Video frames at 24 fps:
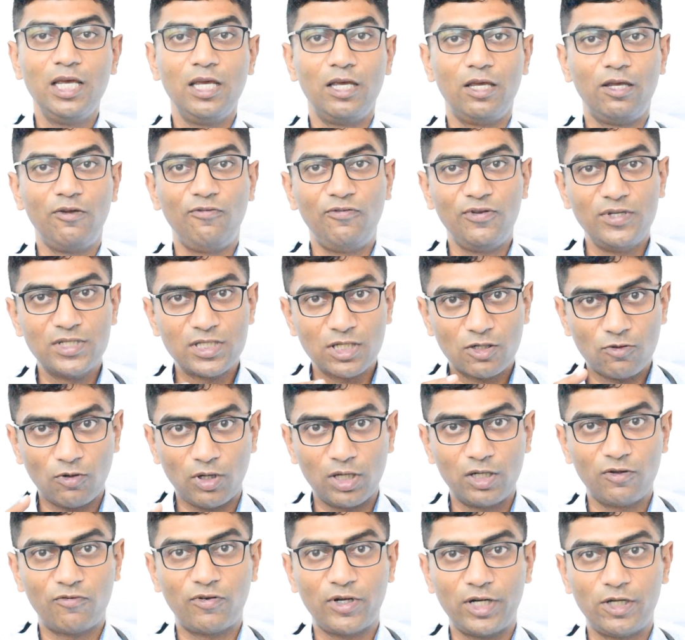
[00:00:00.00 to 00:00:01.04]
If he is a
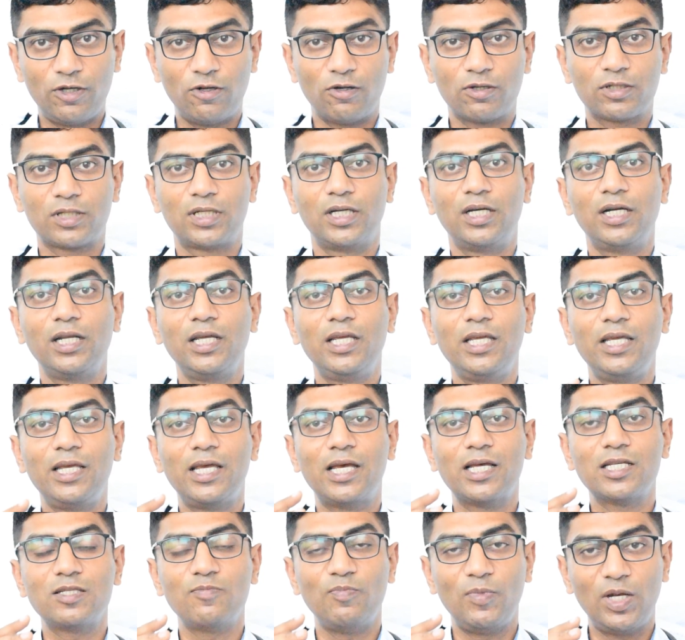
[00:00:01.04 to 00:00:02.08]
qualified doctor, he
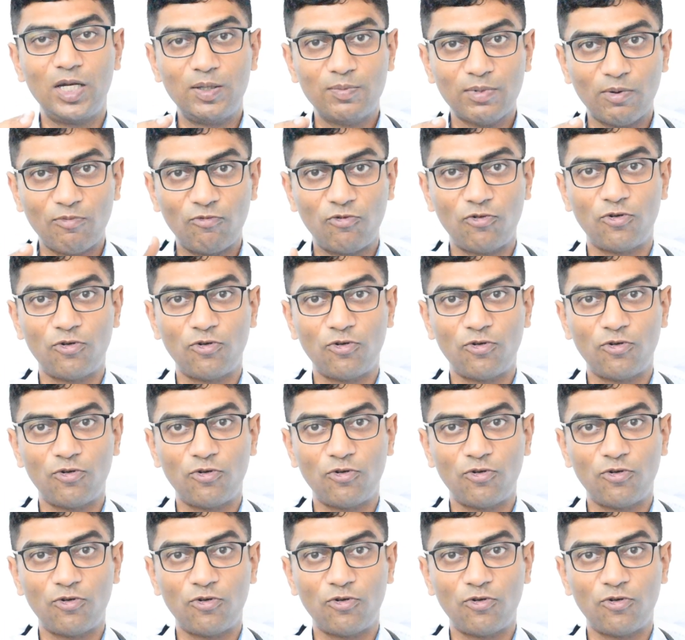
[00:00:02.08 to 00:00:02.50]
has minimum